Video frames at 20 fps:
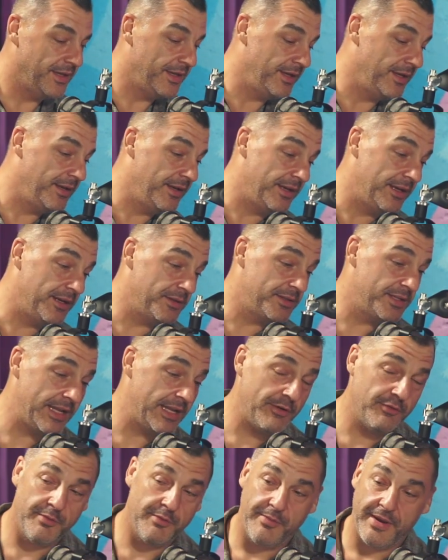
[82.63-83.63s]
Here today
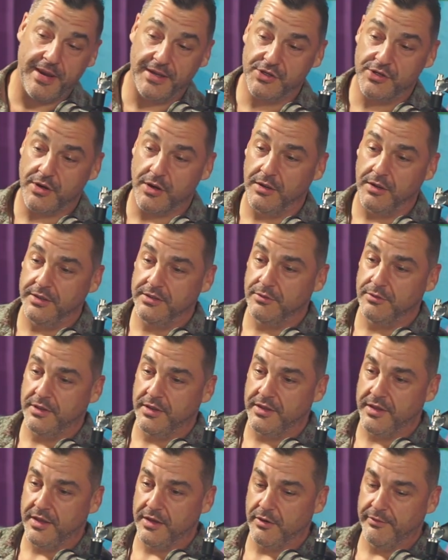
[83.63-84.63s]
with my man Charlie doing a
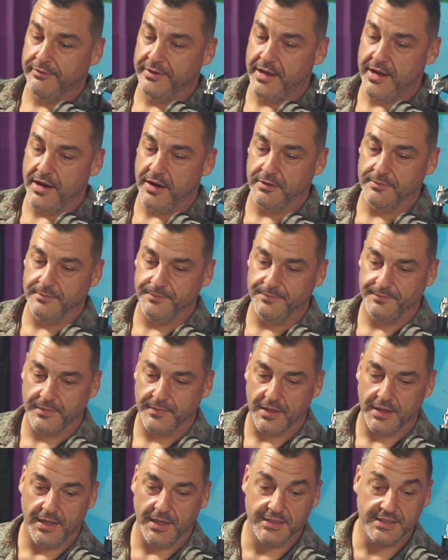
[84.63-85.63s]
thing over there,
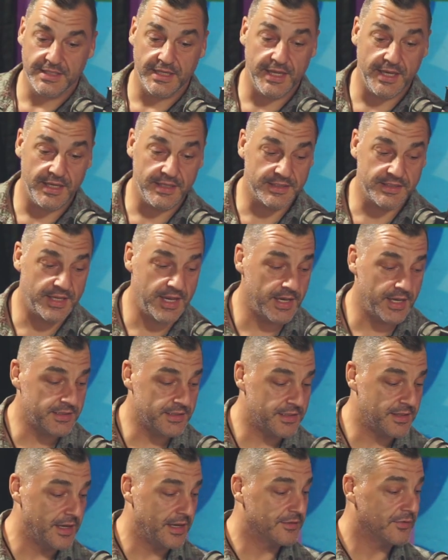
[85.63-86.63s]
and today's guest,
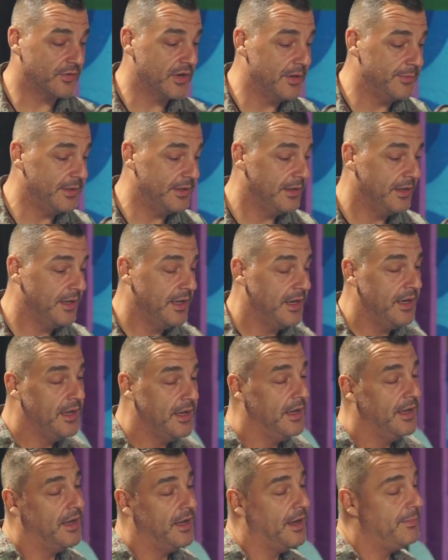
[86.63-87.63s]
thanks for coming,
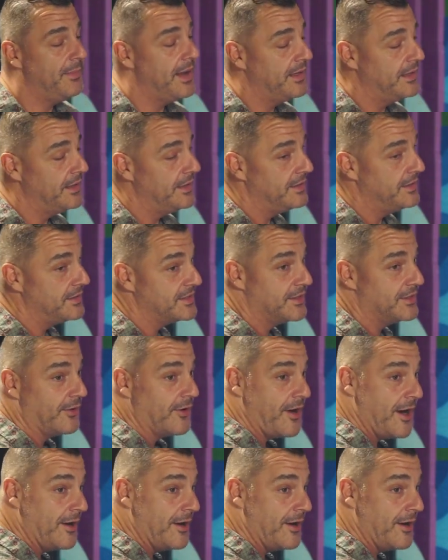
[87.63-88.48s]
Amanda Serrano.